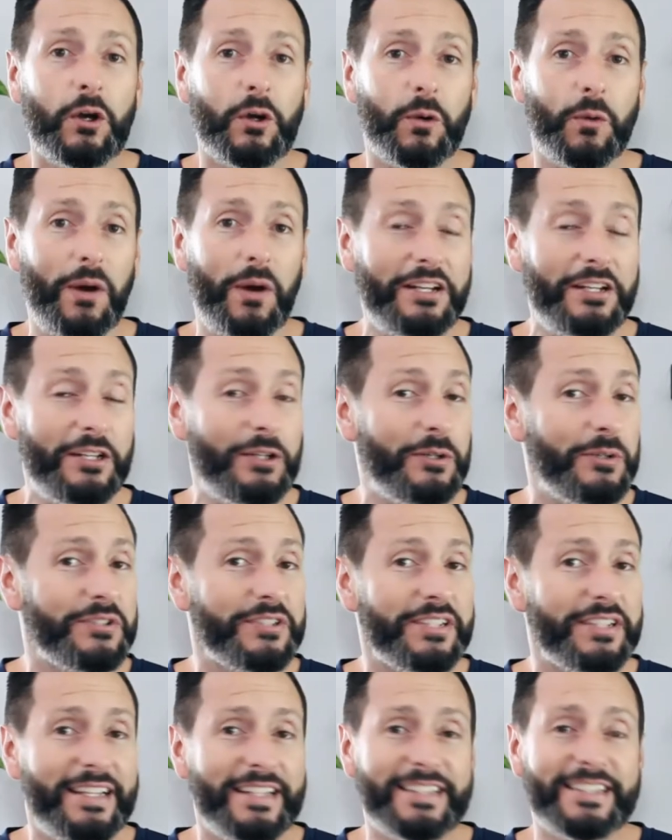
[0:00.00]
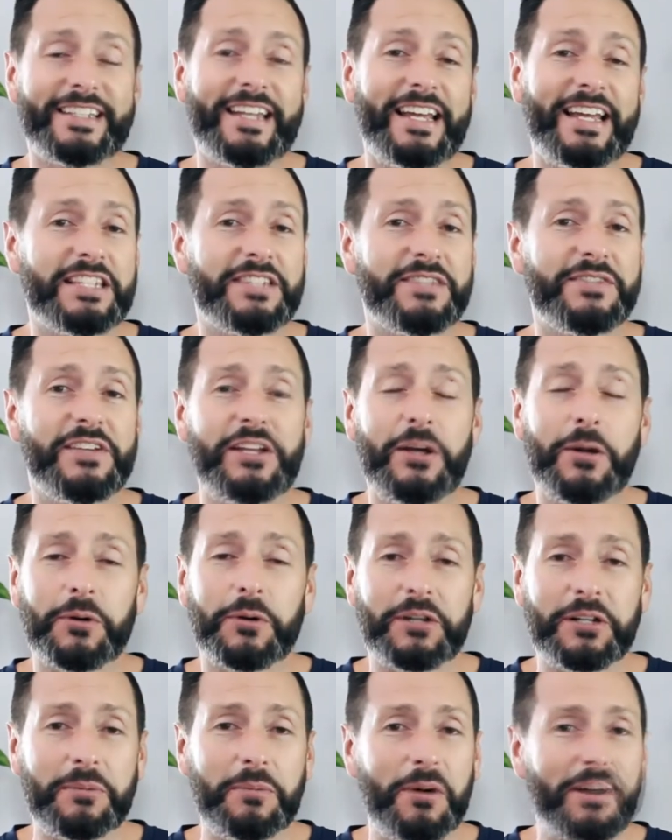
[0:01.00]
Great news. In today's video,
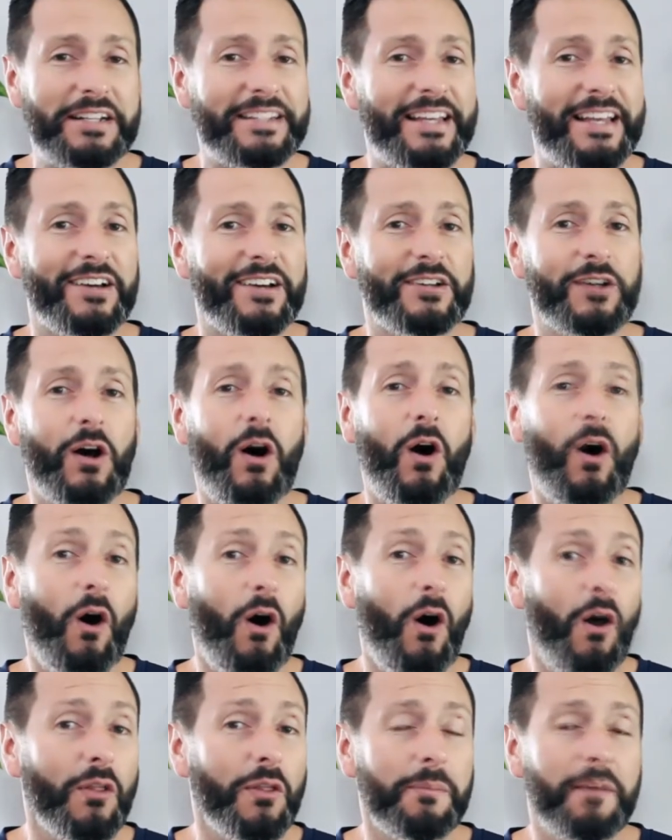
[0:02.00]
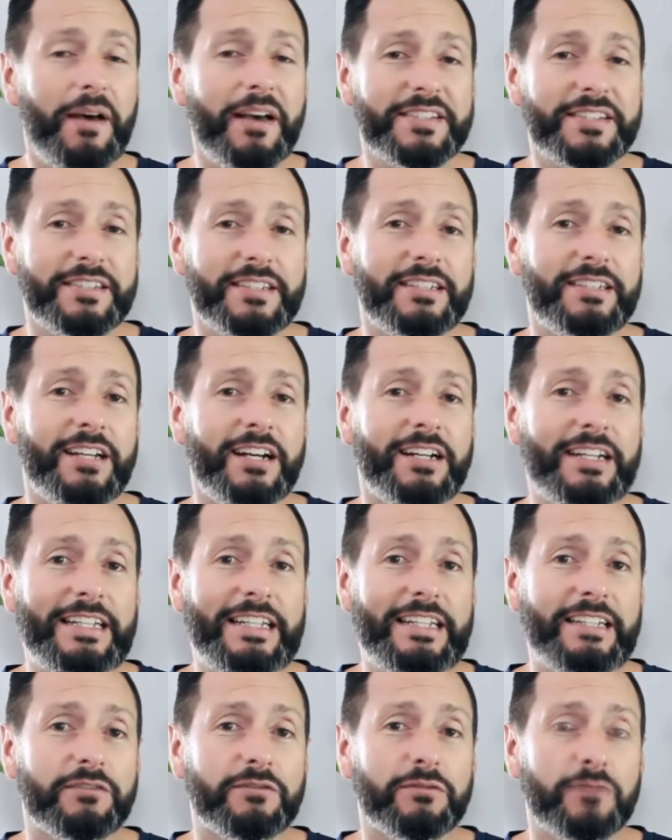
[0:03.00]
we're going to break down all the best that
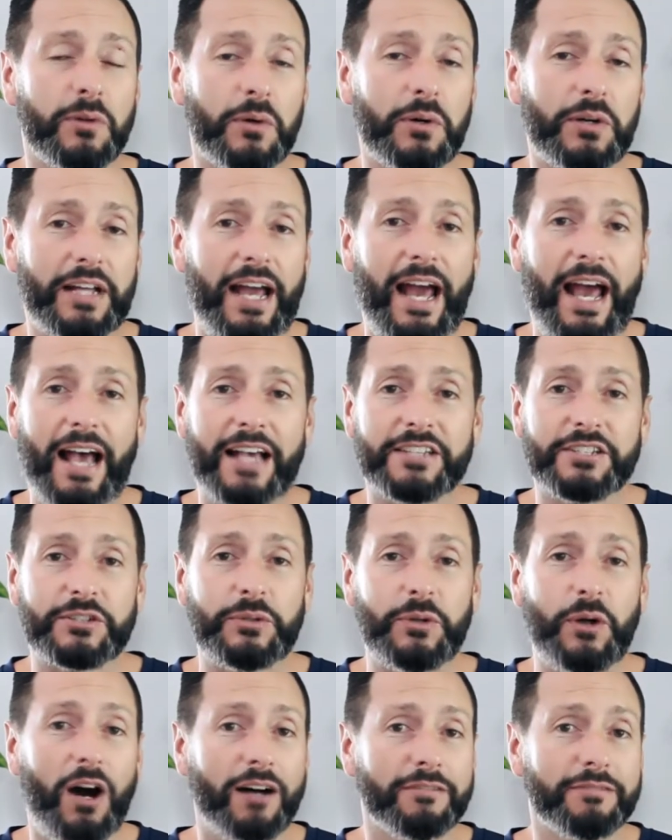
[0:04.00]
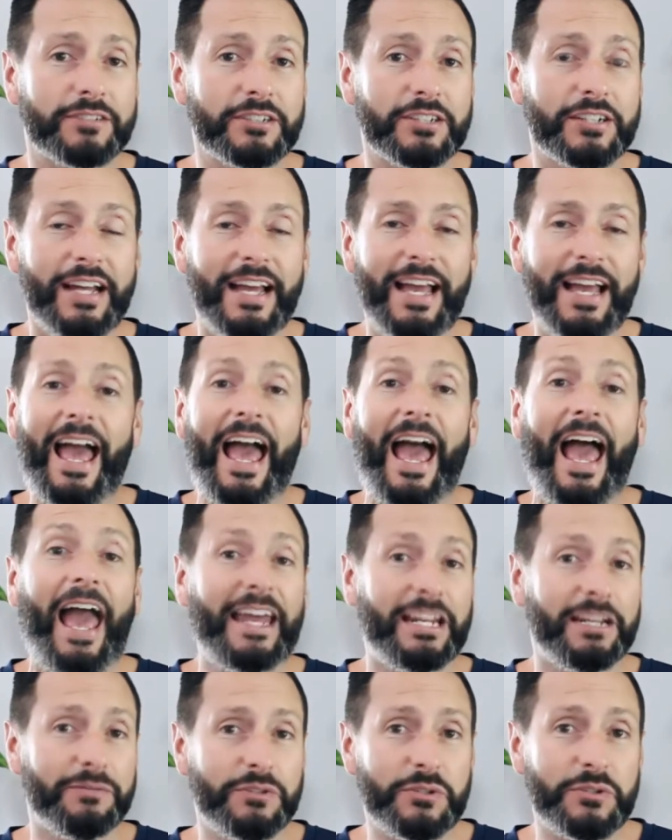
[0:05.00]
Dunedin, Florida has to offer.
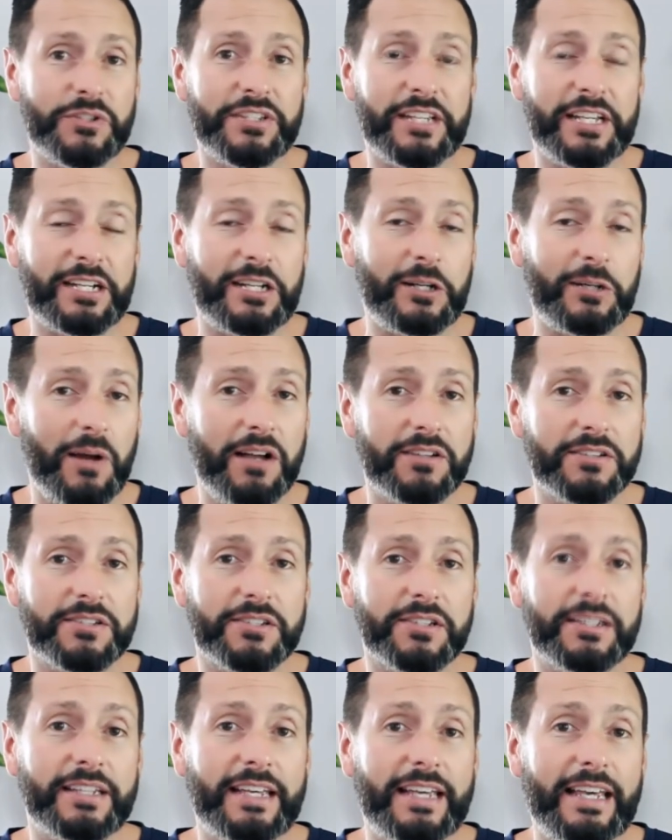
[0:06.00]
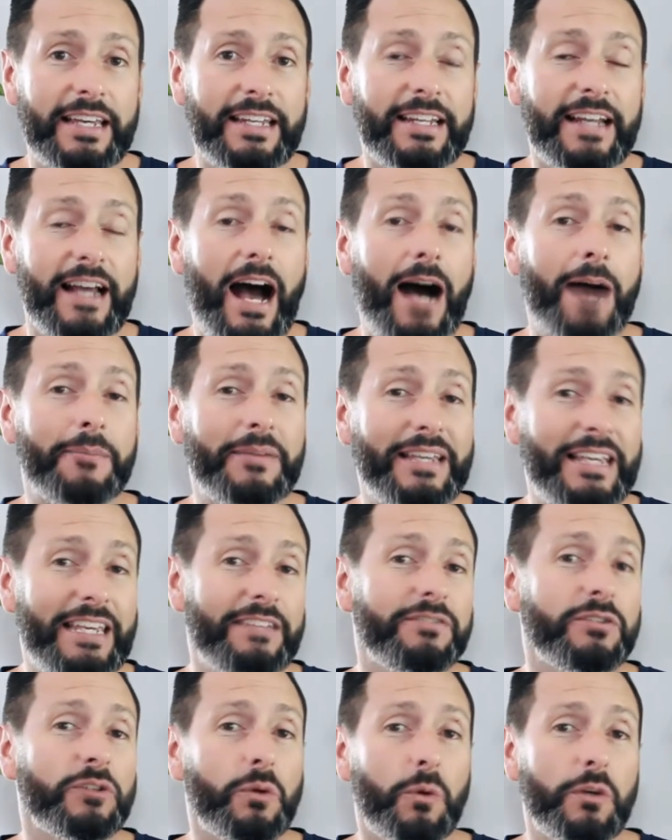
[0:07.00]
And if you stick around till the end, I'm
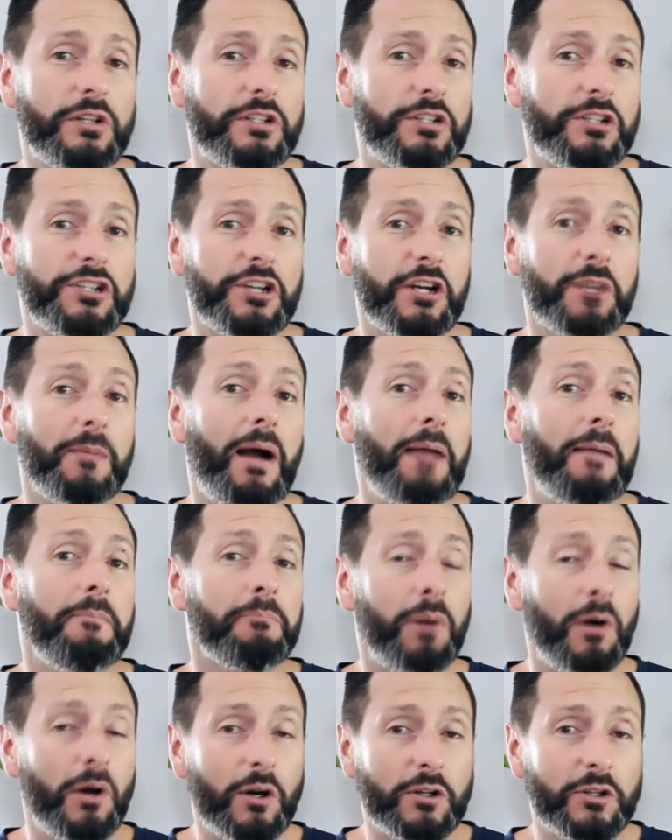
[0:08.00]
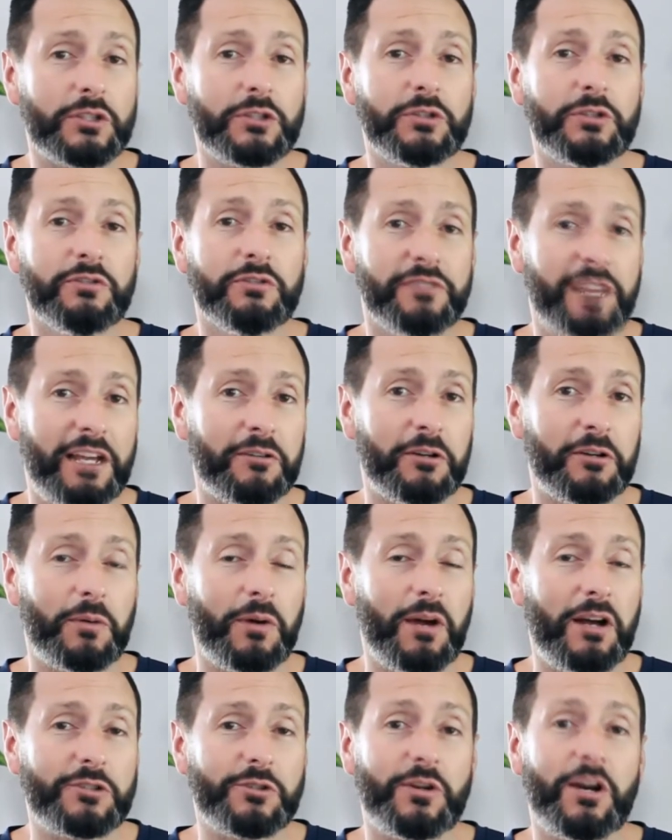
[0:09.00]
even going to share my personal favorite
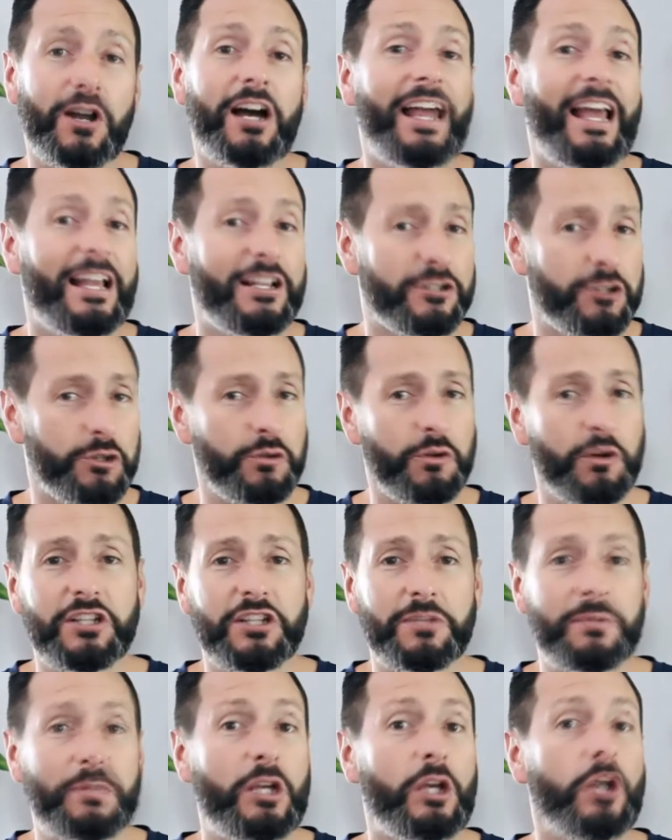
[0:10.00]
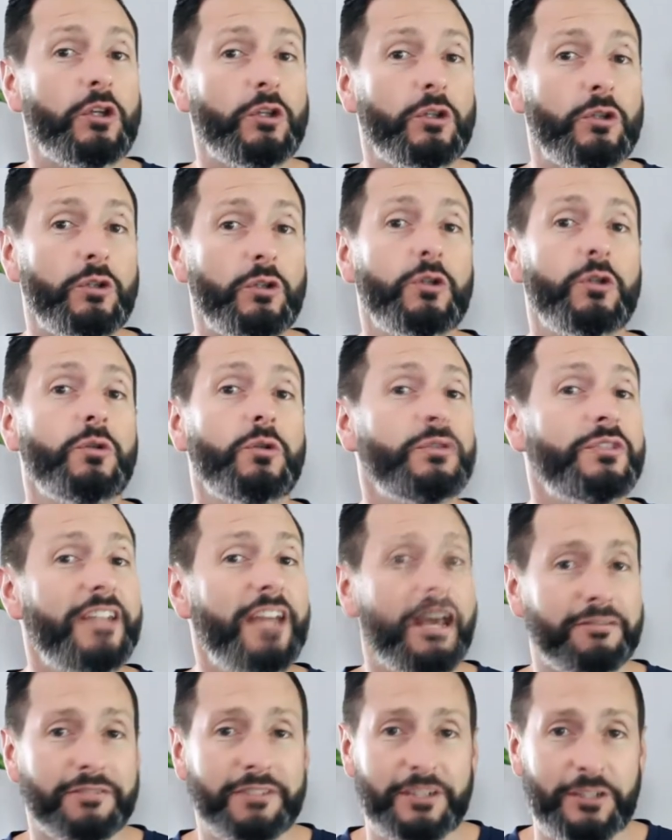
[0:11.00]
restaurant. And trust me, you
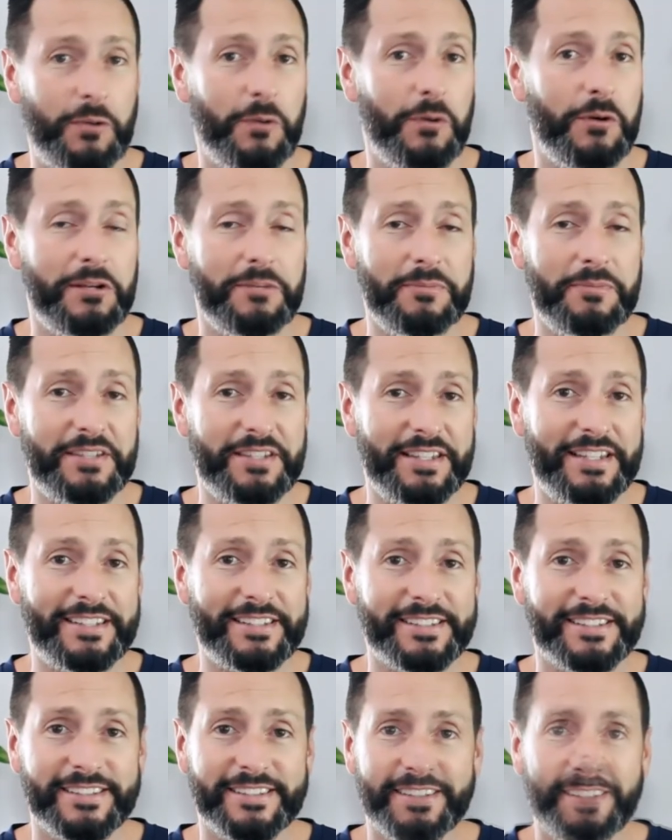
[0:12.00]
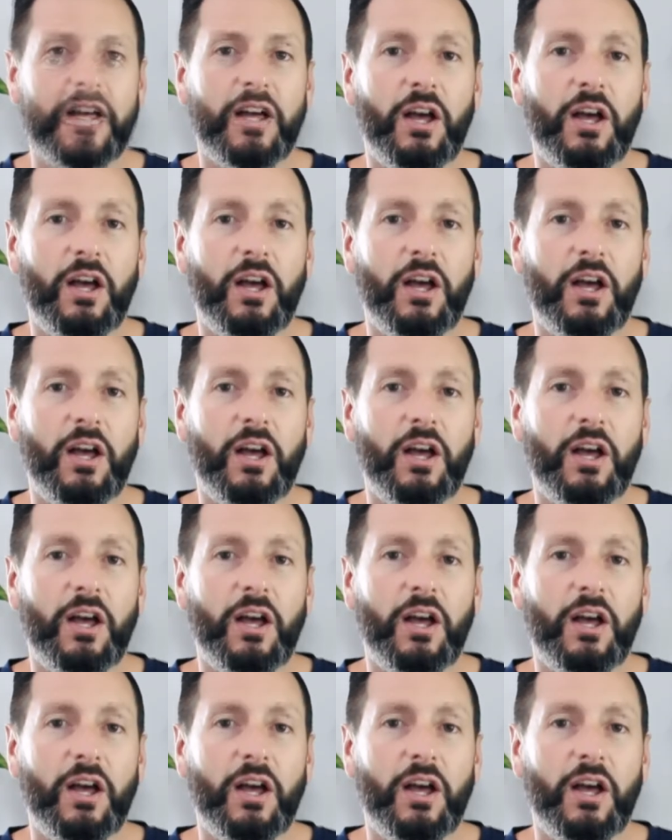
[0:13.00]
definitely don't want to miss this.